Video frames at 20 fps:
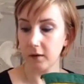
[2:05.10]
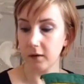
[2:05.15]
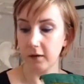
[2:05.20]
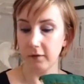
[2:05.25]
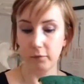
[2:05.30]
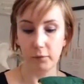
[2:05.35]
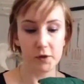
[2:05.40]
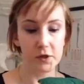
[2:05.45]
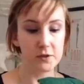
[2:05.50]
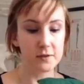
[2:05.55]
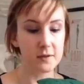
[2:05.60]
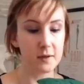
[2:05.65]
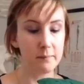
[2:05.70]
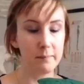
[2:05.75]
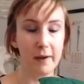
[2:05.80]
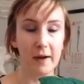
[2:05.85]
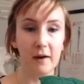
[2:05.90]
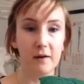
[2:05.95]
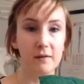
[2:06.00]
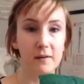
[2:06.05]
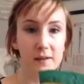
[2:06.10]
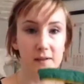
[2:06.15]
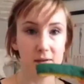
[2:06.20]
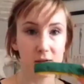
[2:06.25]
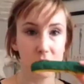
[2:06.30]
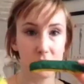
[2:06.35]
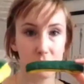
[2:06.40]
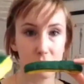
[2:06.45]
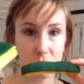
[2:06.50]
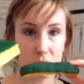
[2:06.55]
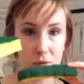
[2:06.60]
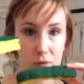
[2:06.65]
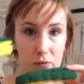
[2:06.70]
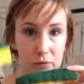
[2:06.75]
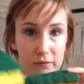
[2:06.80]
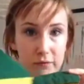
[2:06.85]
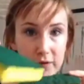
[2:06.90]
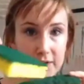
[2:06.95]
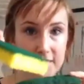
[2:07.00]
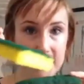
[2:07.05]
if we just compare these
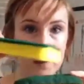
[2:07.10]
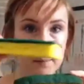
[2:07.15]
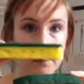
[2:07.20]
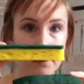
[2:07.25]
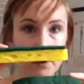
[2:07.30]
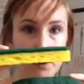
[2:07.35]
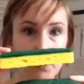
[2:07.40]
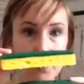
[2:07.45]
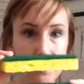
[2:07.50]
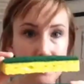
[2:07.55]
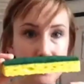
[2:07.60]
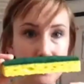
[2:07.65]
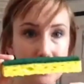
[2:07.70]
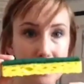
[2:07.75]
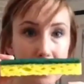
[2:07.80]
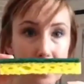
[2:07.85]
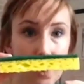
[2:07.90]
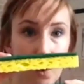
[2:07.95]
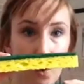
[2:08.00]
two, for example, you can see